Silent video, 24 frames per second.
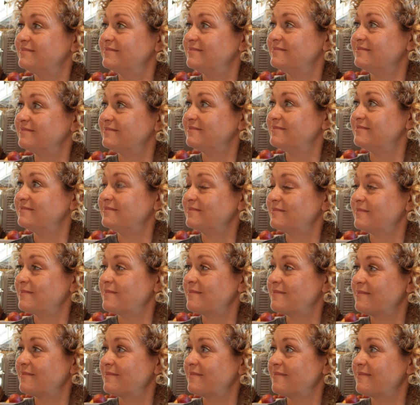
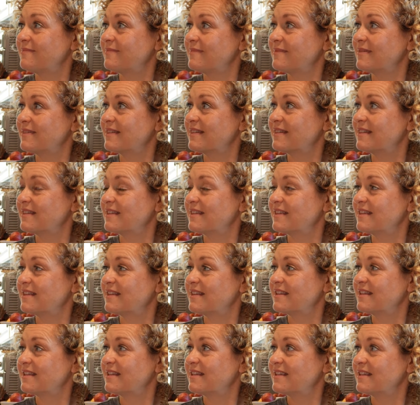
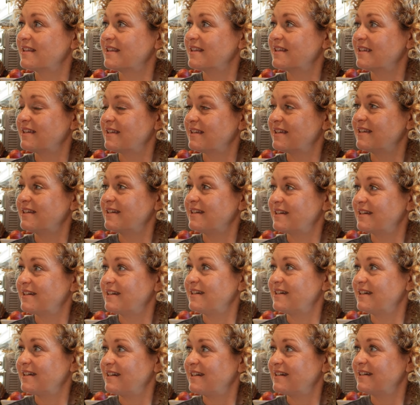
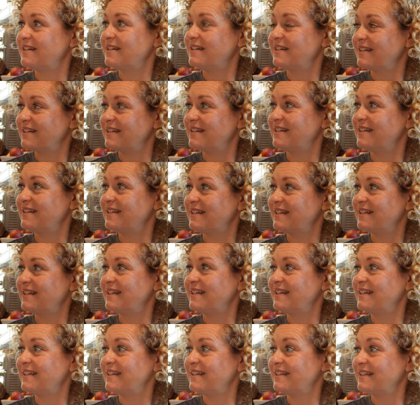
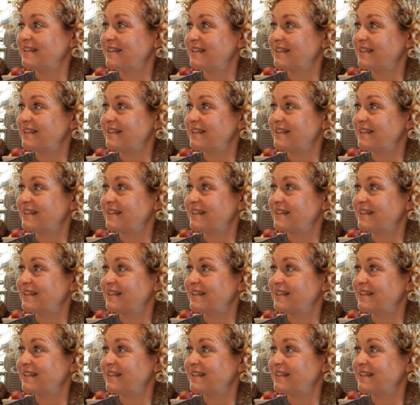(silent)